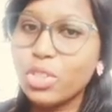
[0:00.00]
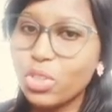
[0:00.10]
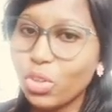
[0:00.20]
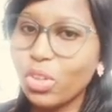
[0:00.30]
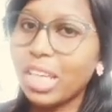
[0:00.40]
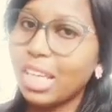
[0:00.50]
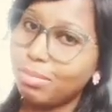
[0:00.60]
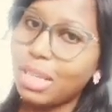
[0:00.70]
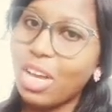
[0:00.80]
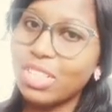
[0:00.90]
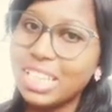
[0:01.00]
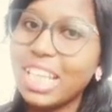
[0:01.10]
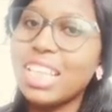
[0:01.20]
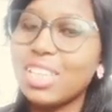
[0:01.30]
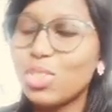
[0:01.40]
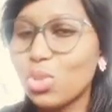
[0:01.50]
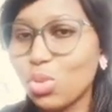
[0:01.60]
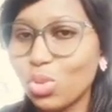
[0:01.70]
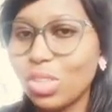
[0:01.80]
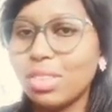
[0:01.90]
So I'll say the
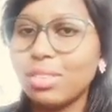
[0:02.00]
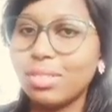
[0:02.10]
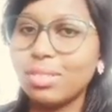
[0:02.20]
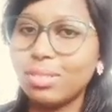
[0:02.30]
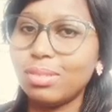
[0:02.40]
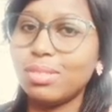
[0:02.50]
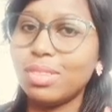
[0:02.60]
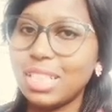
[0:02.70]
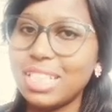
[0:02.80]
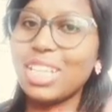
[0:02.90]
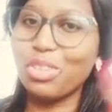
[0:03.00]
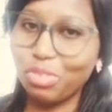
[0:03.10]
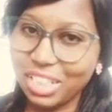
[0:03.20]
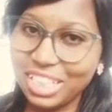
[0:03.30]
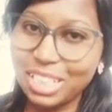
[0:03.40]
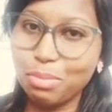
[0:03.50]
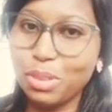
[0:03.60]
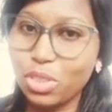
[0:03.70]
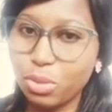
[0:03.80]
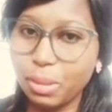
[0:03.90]
school instead of
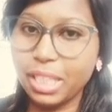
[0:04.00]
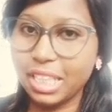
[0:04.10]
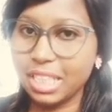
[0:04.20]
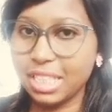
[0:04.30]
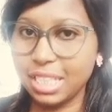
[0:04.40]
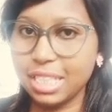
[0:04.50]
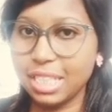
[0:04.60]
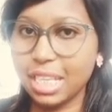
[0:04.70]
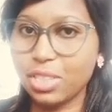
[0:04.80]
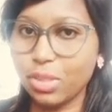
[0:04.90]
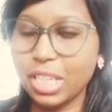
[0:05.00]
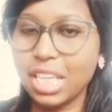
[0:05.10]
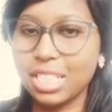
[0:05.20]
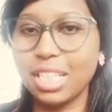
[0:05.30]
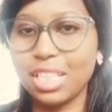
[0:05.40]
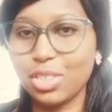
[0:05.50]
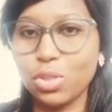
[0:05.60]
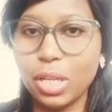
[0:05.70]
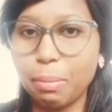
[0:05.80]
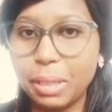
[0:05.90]
SGB to make things easier. So when I say the
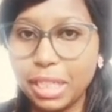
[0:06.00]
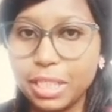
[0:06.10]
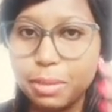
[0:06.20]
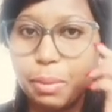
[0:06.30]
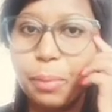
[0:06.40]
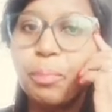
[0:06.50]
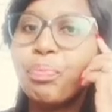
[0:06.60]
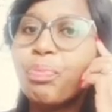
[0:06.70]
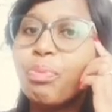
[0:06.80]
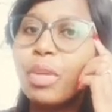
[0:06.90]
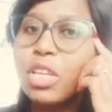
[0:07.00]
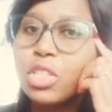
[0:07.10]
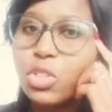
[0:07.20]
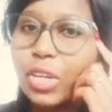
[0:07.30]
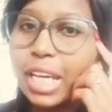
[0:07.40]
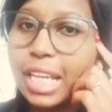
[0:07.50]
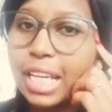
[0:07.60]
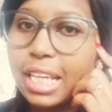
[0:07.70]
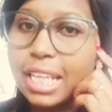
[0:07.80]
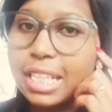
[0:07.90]
school, I mean SGB. So
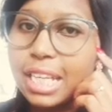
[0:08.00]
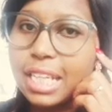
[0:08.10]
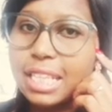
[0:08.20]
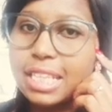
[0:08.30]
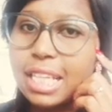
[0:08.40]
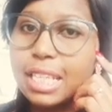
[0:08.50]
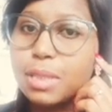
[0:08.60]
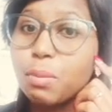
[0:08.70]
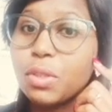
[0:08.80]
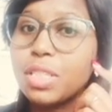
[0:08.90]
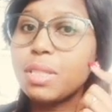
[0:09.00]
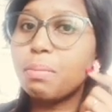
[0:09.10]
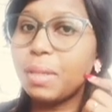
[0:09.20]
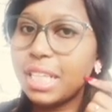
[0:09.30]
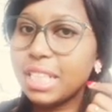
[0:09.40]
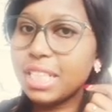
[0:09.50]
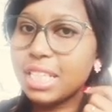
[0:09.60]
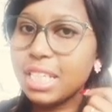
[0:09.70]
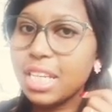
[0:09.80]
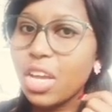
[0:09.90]
it is the
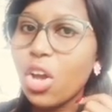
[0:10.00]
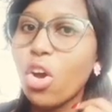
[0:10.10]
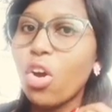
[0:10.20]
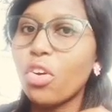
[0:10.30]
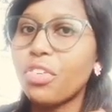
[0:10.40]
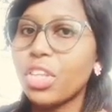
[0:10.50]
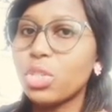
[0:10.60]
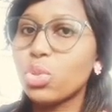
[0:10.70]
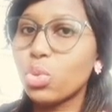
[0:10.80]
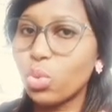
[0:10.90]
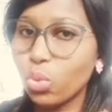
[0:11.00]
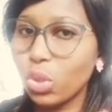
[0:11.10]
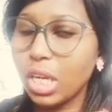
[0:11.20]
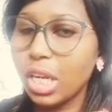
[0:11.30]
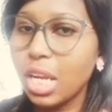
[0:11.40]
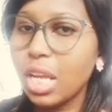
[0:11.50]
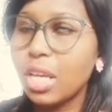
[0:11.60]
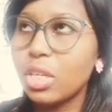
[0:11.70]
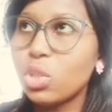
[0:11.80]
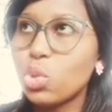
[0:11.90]
responsibility of the school
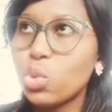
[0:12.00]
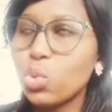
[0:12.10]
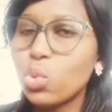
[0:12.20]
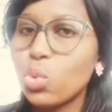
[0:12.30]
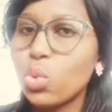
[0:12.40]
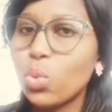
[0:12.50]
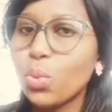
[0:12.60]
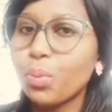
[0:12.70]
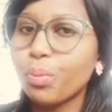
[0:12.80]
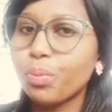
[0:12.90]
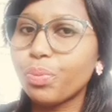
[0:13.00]
to